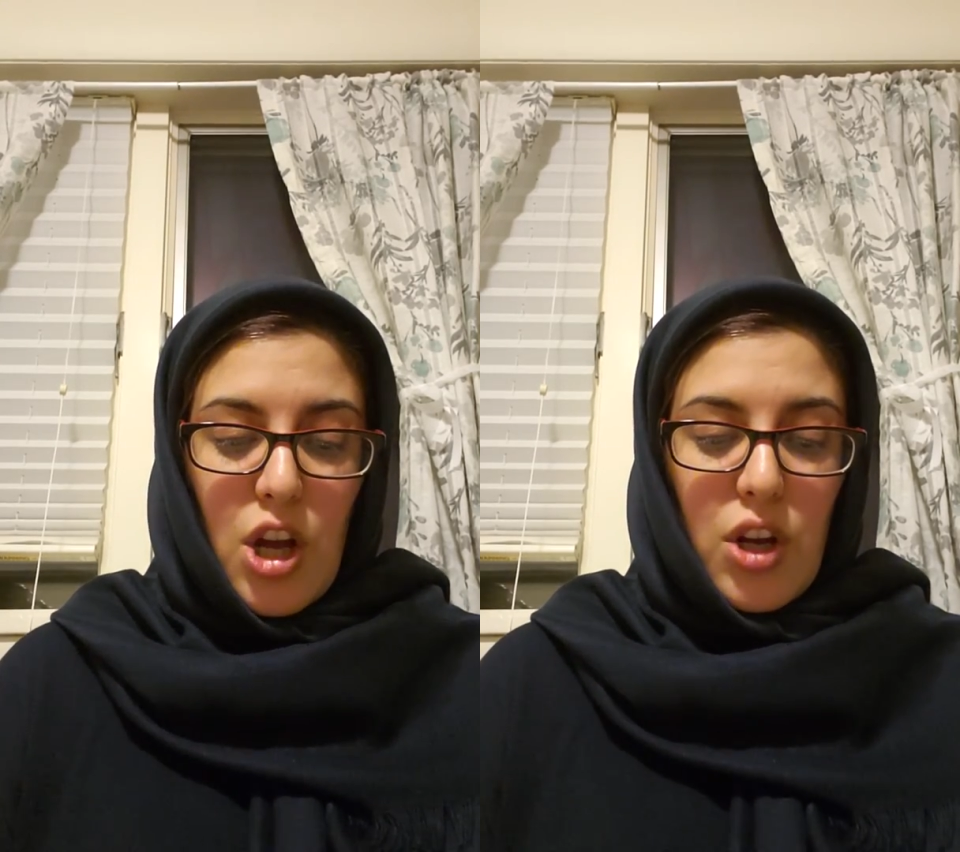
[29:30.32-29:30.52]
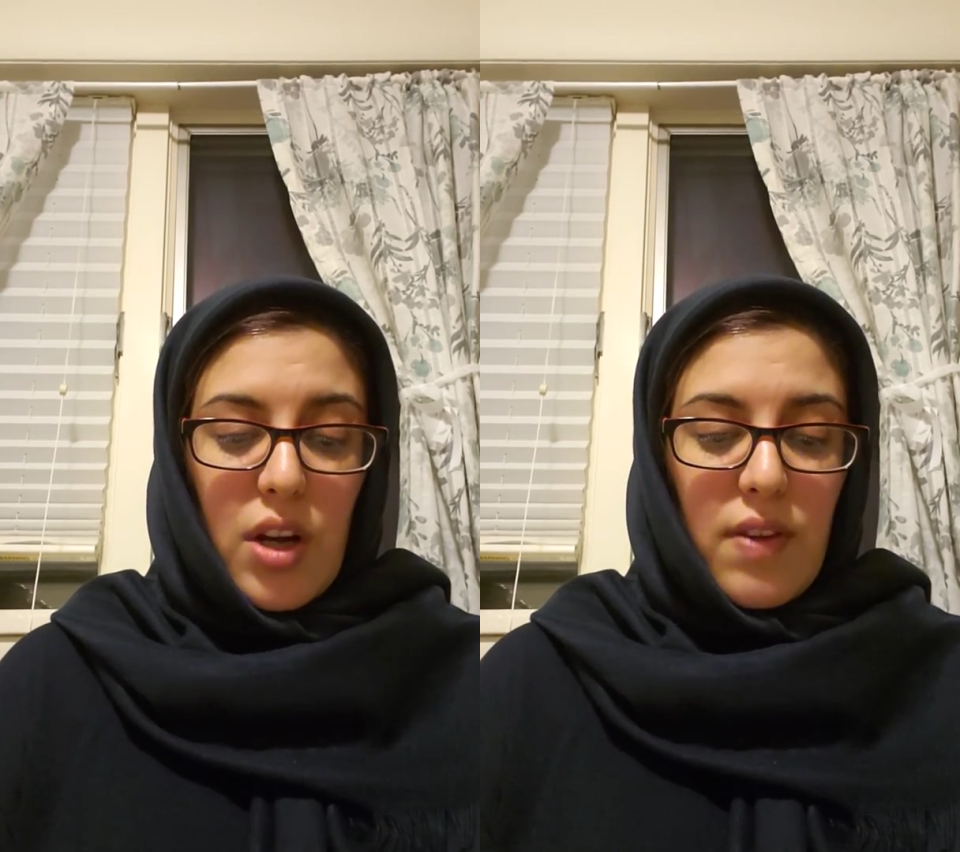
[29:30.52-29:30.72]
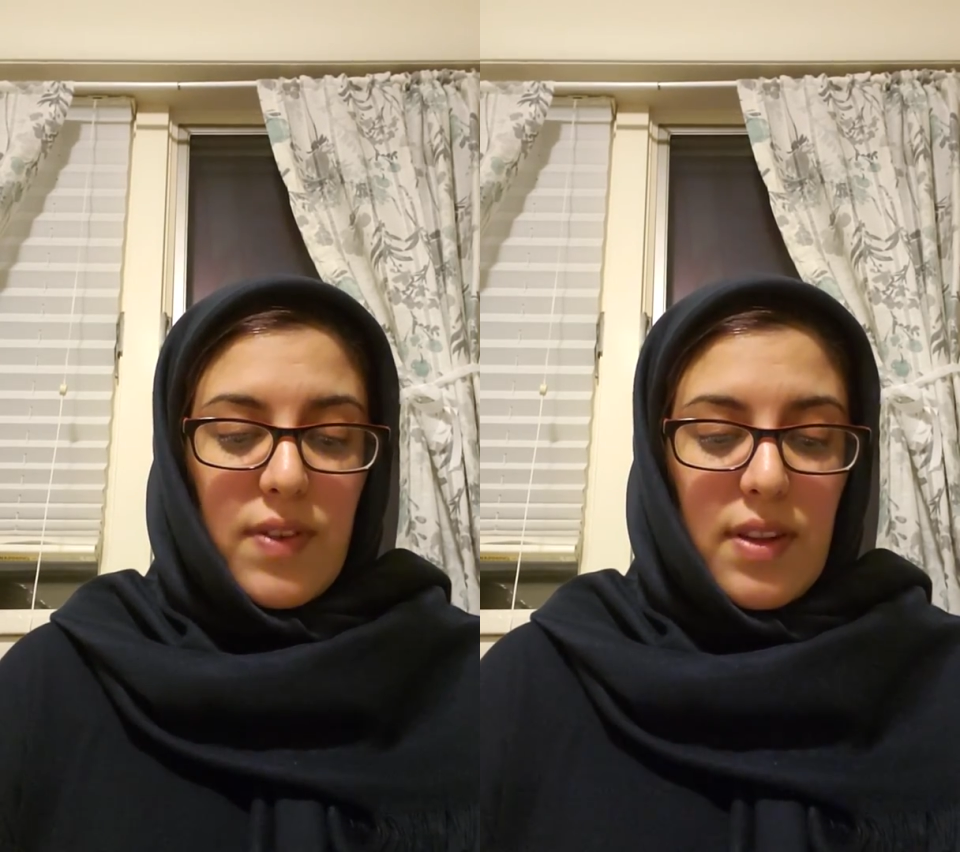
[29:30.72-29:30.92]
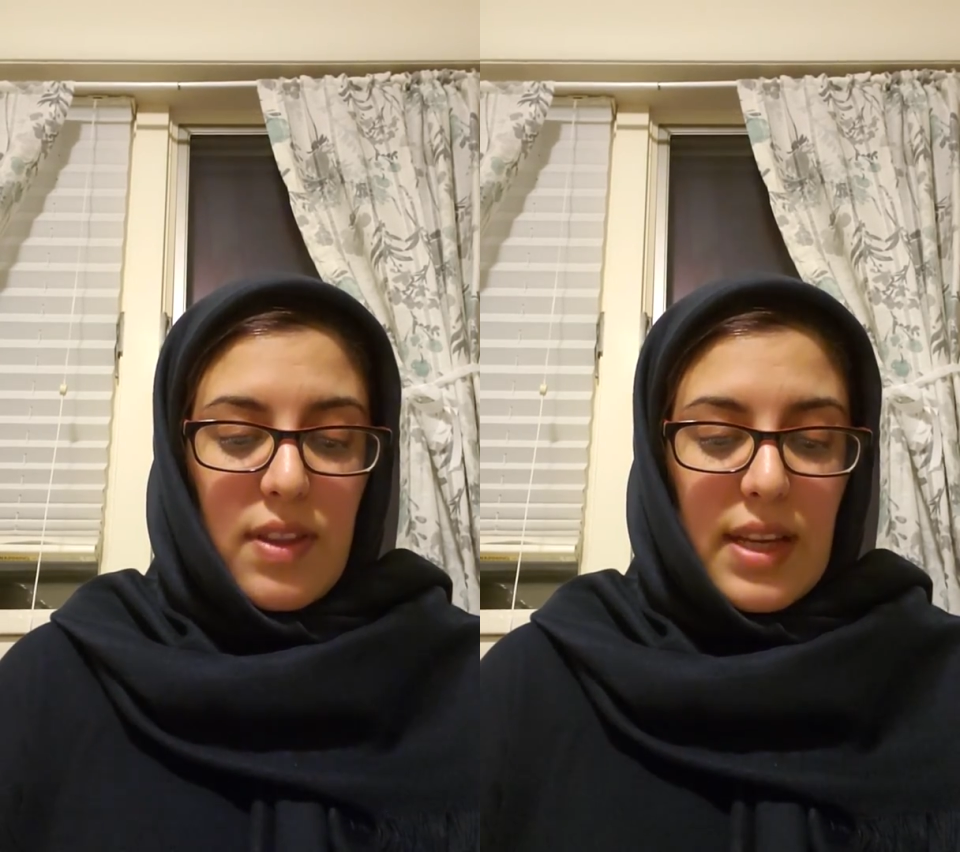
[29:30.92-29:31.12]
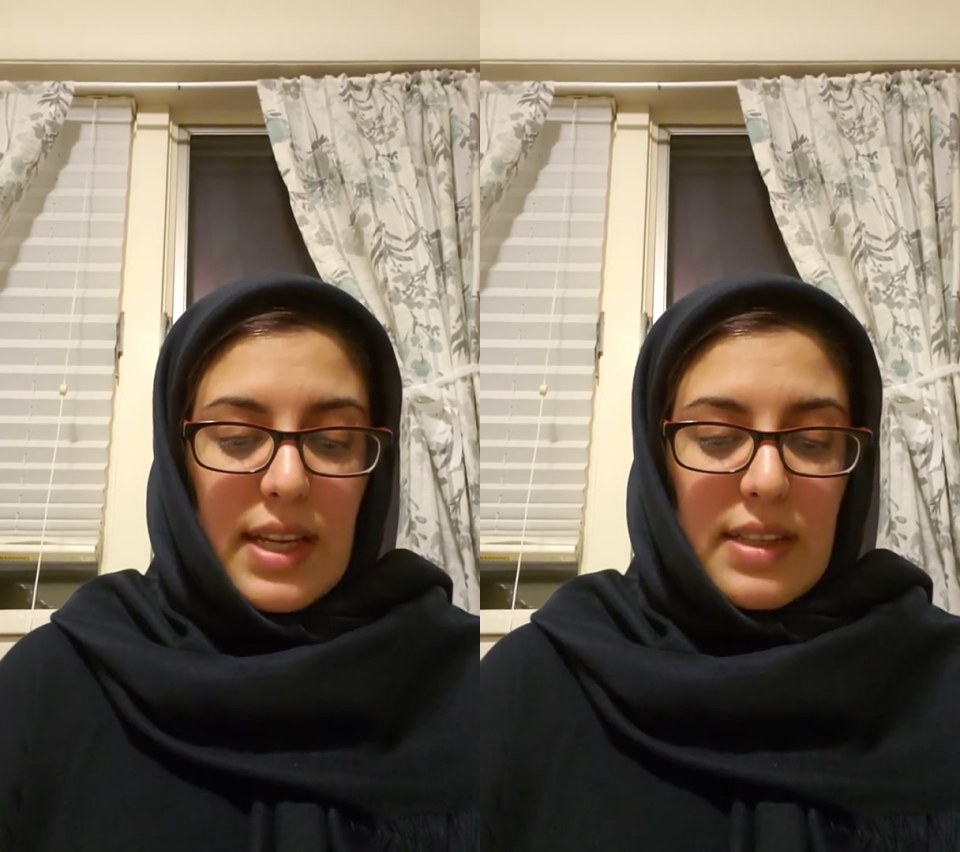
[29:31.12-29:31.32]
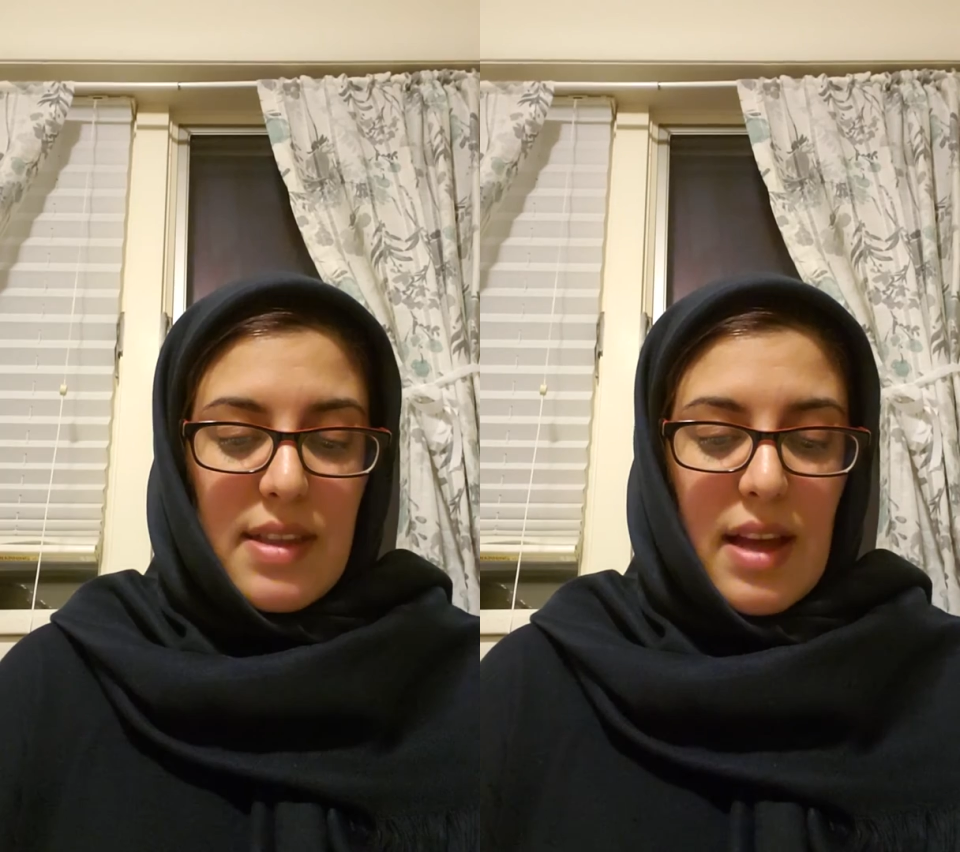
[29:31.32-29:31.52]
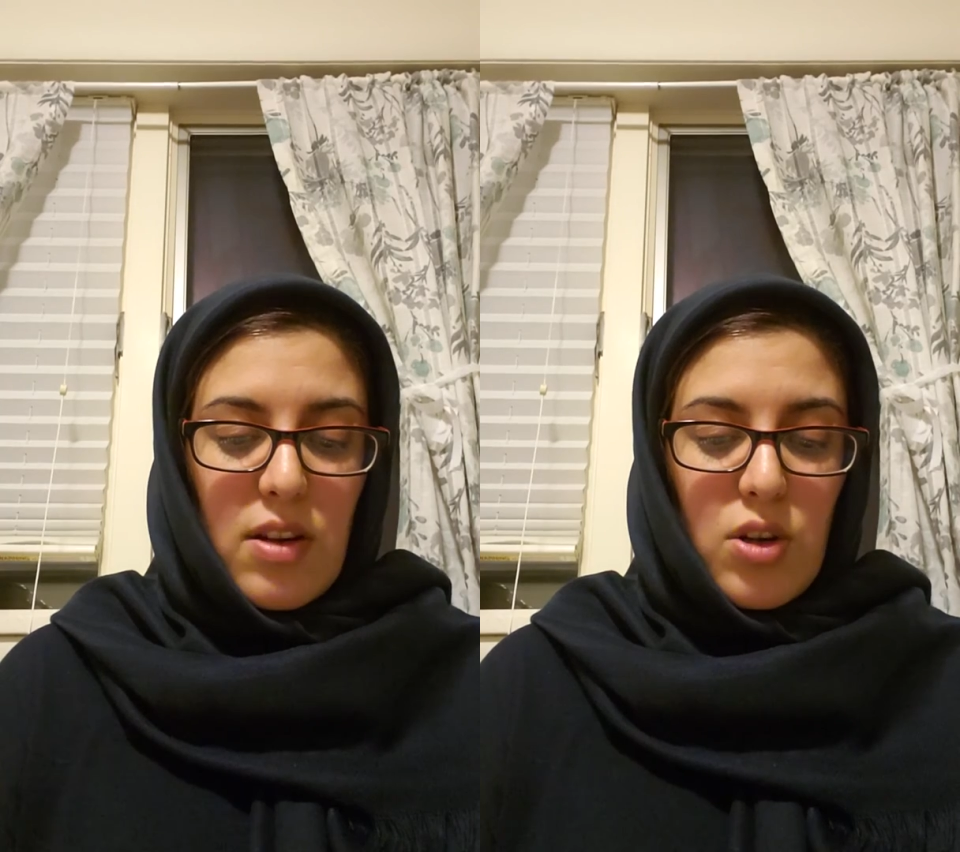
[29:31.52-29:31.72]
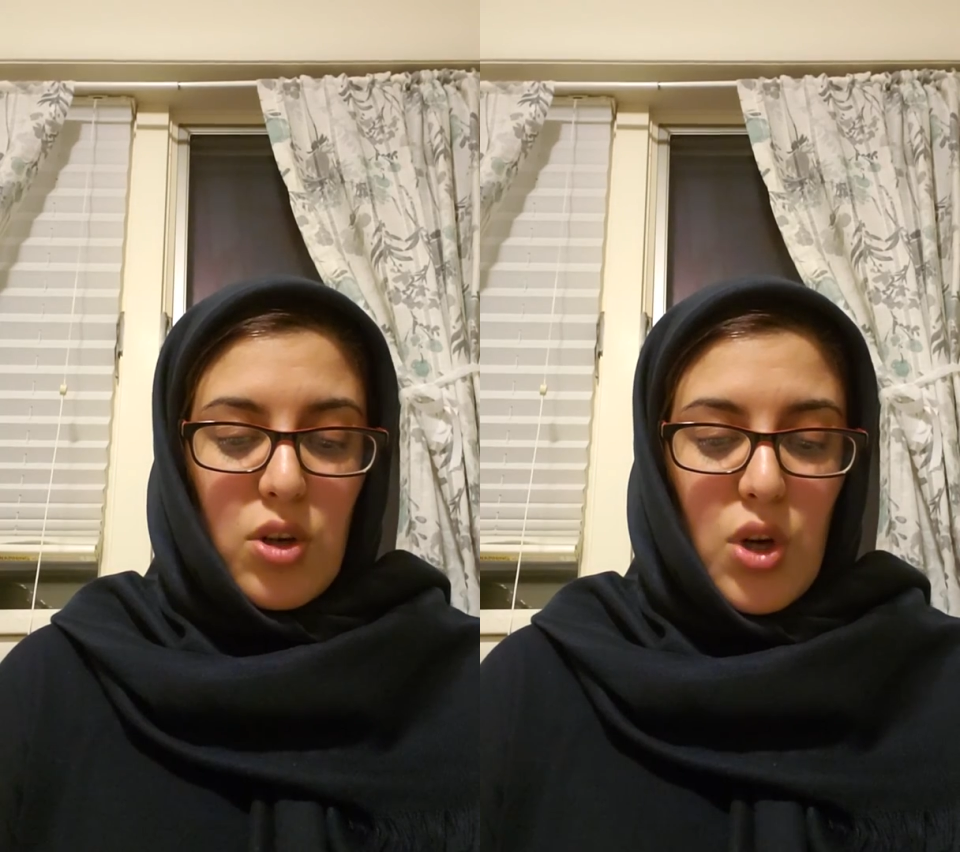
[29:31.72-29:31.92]
None of the things that
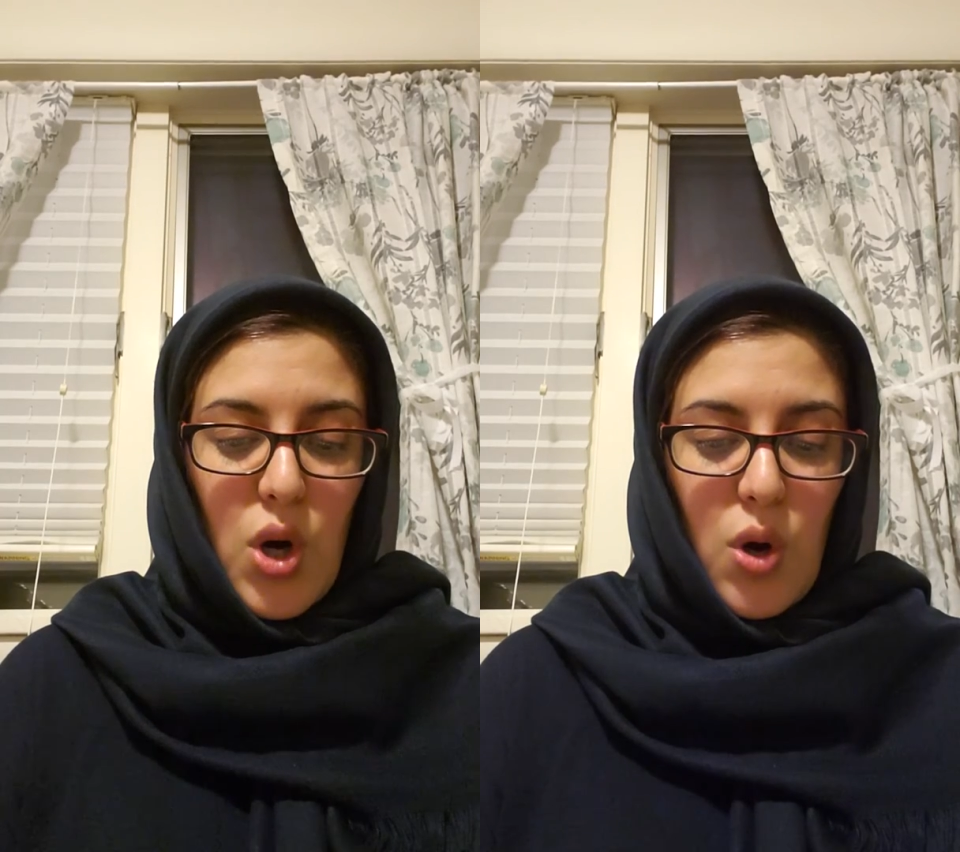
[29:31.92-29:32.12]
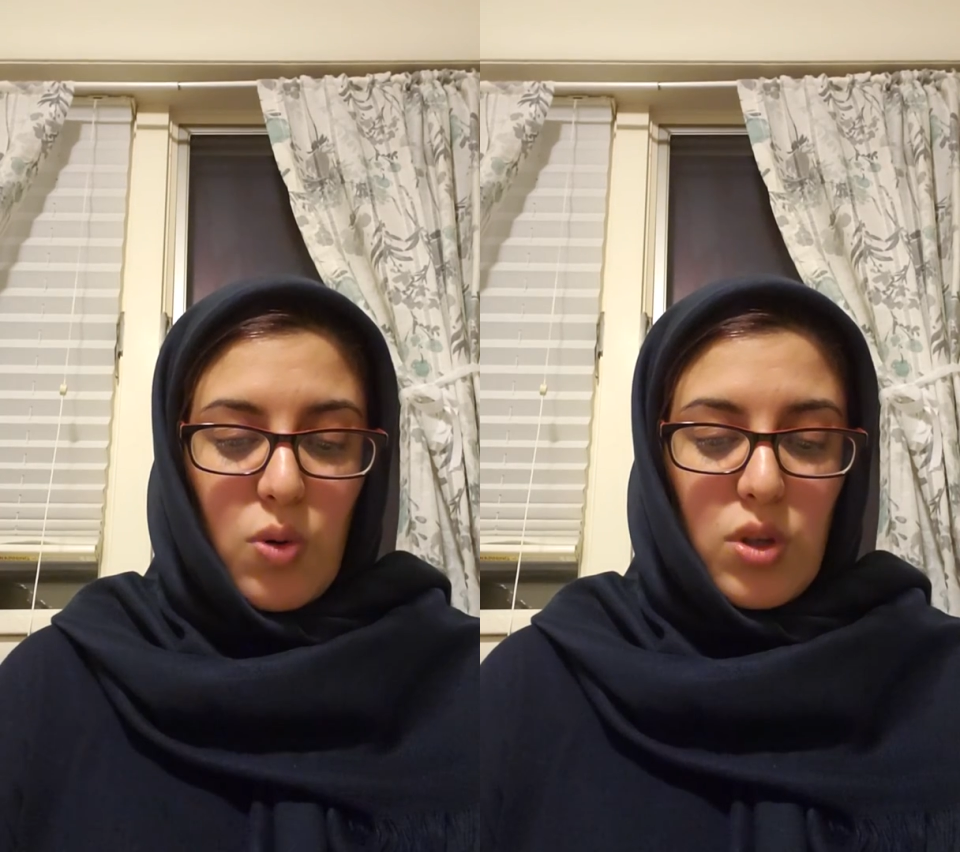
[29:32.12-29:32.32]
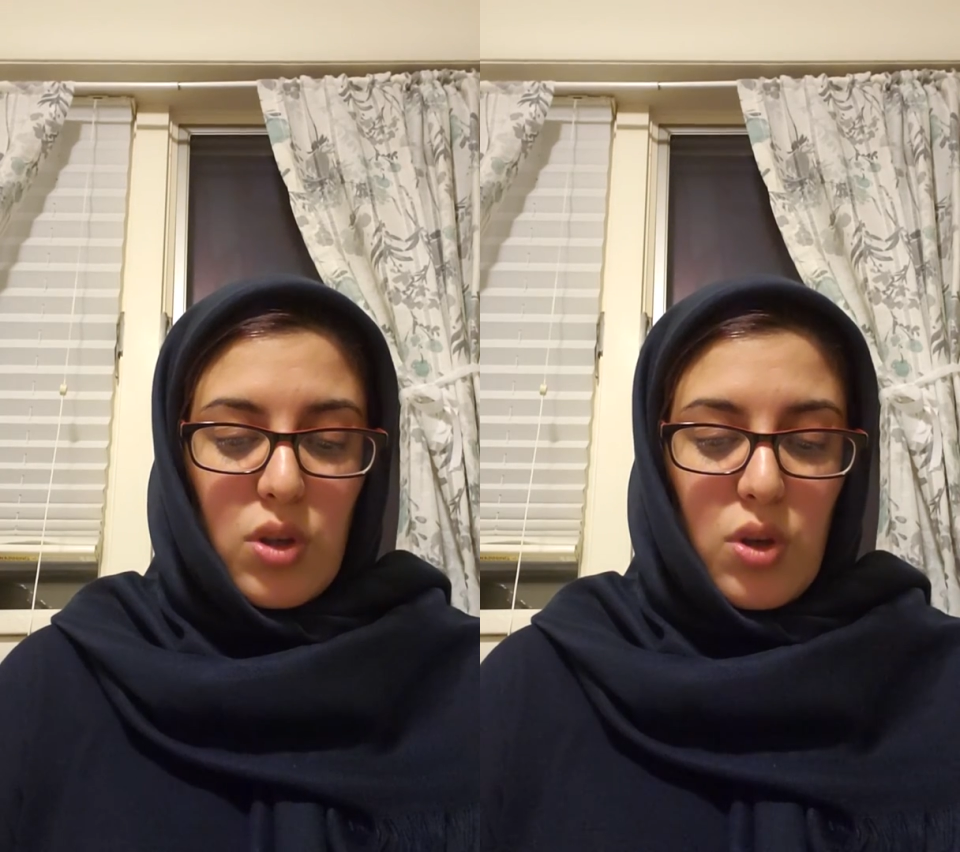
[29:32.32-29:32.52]
are known